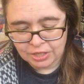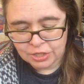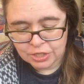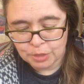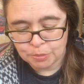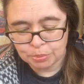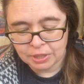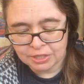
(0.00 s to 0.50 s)

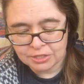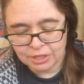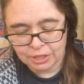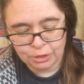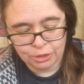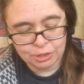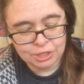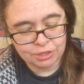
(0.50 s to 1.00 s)
She pressed the
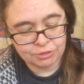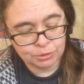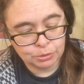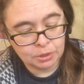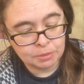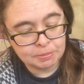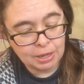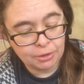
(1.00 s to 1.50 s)
kerchief to
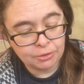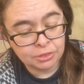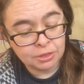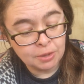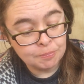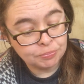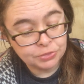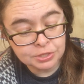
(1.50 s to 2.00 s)
her mouth
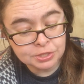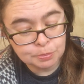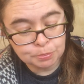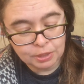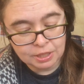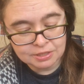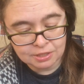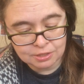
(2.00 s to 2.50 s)
to
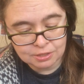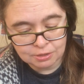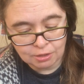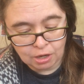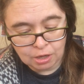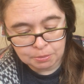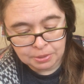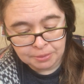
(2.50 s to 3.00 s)
suppress a
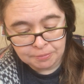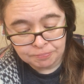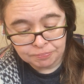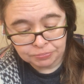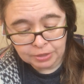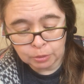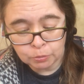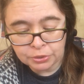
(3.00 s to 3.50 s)
sob,
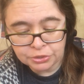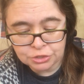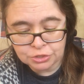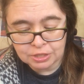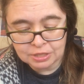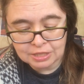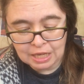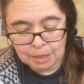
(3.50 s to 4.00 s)
and once
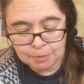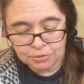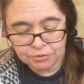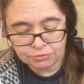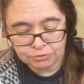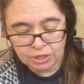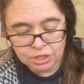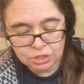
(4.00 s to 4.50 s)
she dabbed the
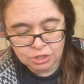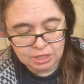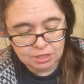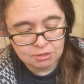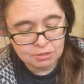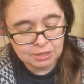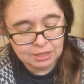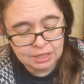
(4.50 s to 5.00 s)
fresh
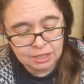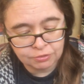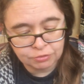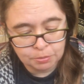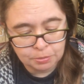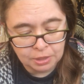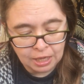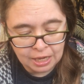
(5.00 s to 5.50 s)
tears leaking
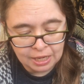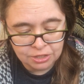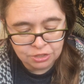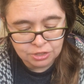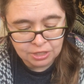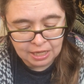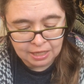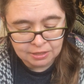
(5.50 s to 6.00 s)
from her eyes,
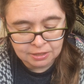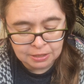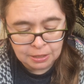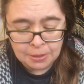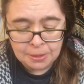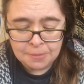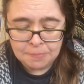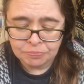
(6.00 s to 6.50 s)
she added,
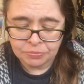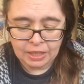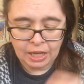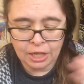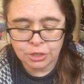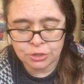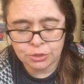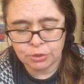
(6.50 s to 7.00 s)

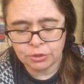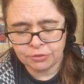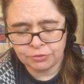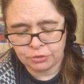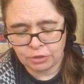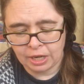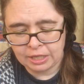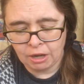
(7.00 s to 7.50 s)
"I should have
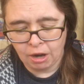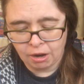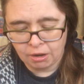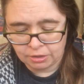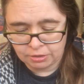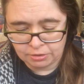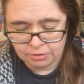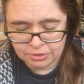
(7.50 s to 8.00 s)
tried
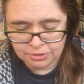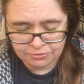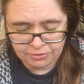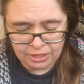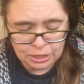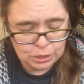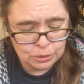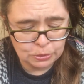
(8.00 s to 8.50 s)
harder to
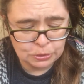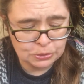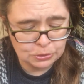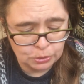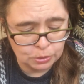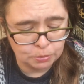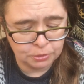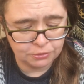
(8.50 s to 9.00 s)
find you a
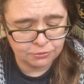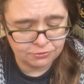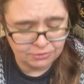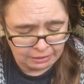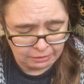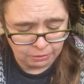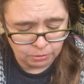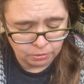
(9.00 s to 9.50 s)
suitable
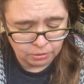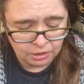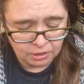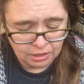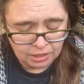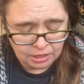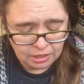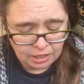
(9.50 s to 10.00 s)
fellow.
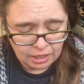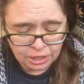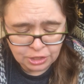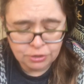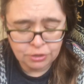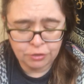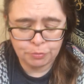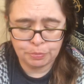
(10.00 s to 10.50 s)
I
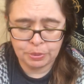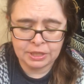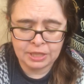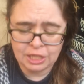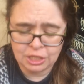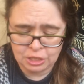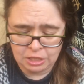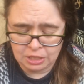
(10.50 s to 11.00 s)
should have
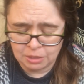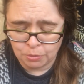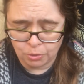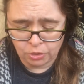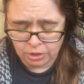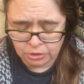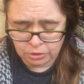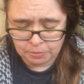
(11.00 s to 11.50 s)
petitioned
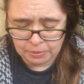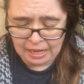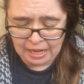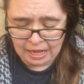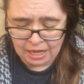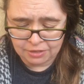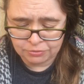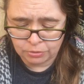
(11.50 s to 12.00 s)
more on your
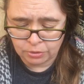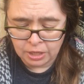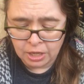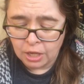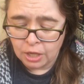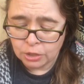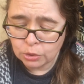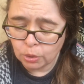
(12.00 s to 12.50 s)
behalf, or
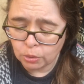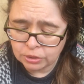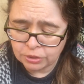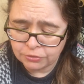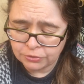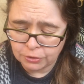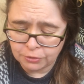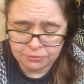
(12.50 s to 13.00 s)
told a
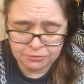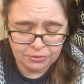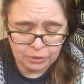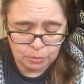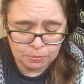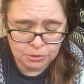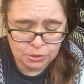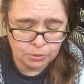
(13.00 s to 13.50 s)
few
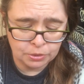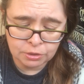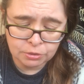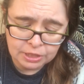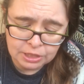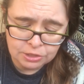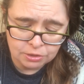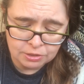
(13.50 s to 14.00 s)
fibs to
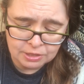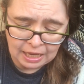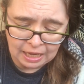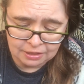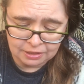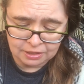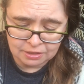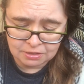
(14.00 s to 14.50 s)
increase your
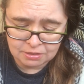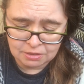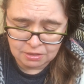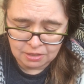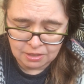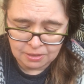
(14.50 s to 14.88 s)
talents.